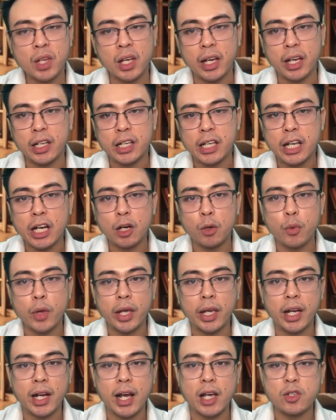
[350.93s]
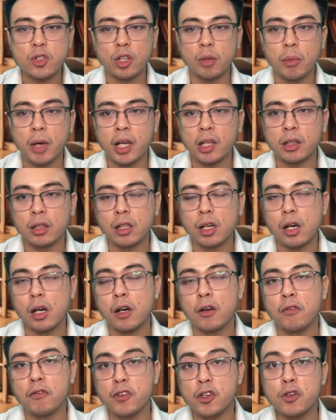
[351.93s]
In here, we can estimate
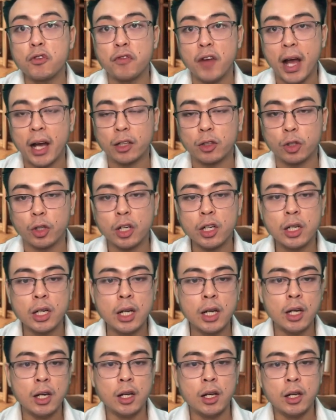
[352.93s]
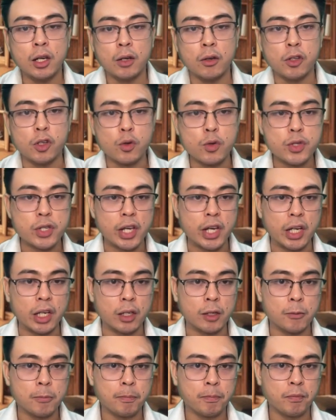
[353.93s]
the view factor
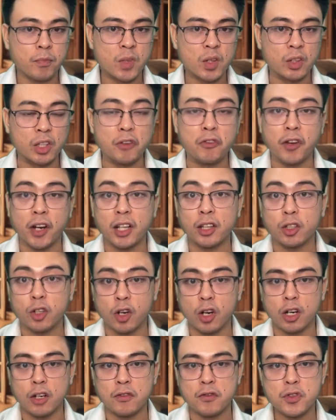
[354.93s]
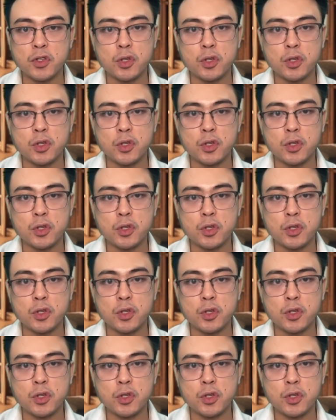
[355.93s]
using different curves.